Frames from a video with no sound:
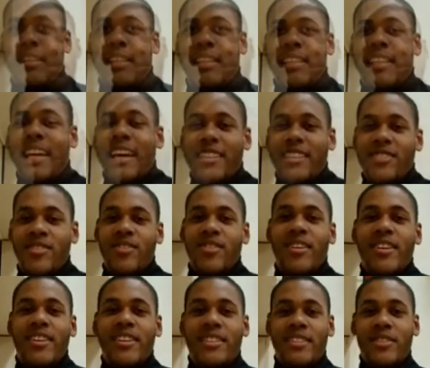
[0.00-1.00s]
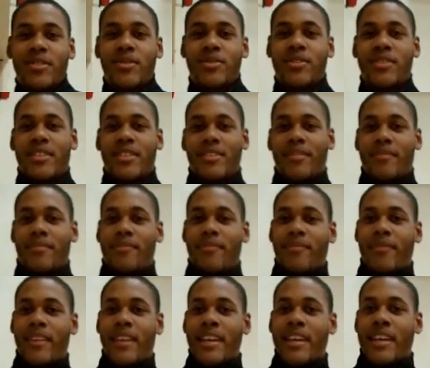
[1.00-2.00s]
Last 2 years, it
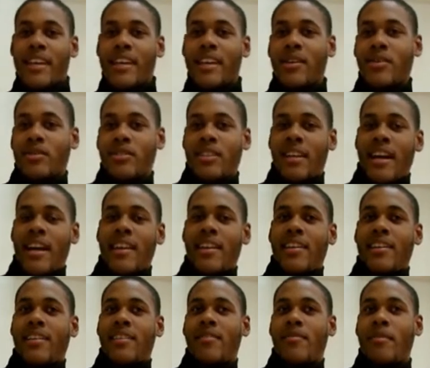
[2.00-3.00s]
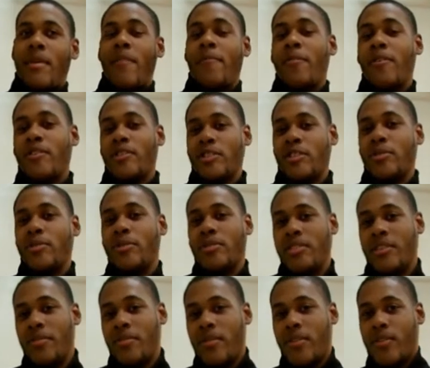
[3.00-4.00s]
was kind of, my first year was
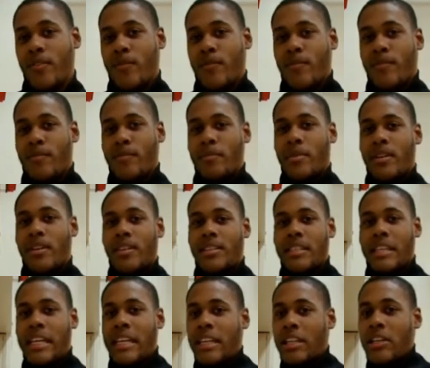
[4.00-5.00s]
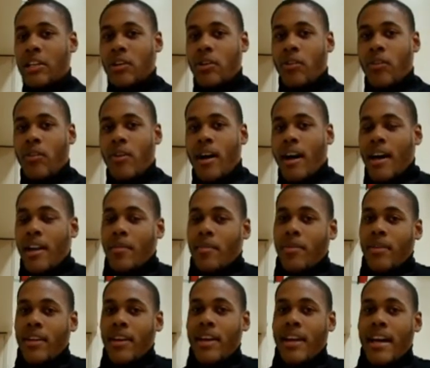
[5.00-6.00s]
difficult because I didn't know how to
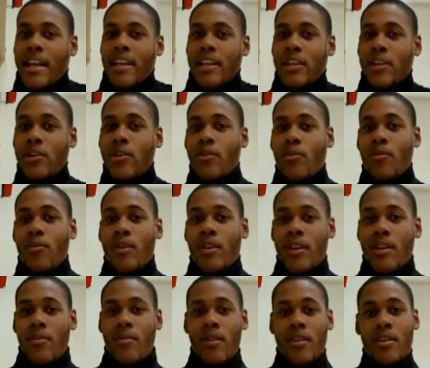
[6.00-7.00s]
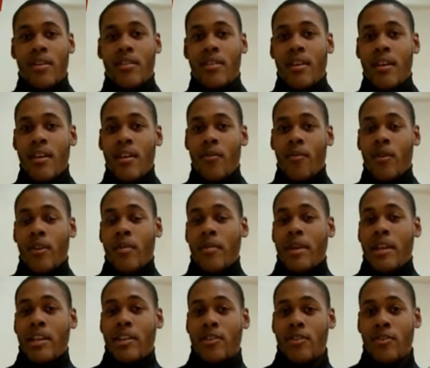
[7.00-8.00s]
play. I didn't know what he wanted
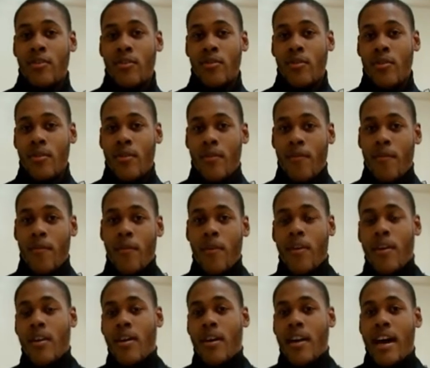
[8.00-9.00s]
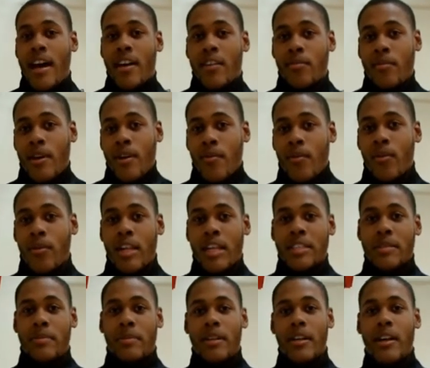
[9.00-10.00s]
me to do for as my role
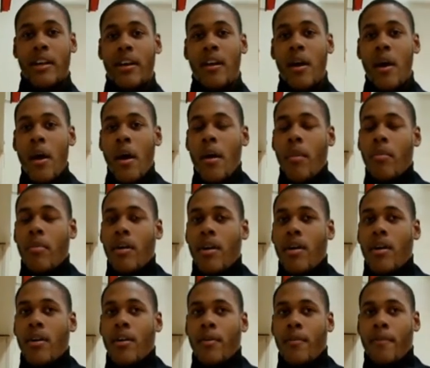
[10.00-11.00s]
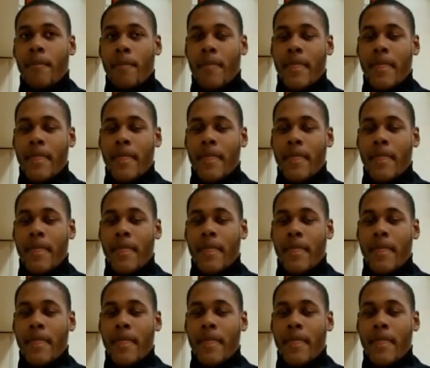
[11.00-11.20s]
as a player. But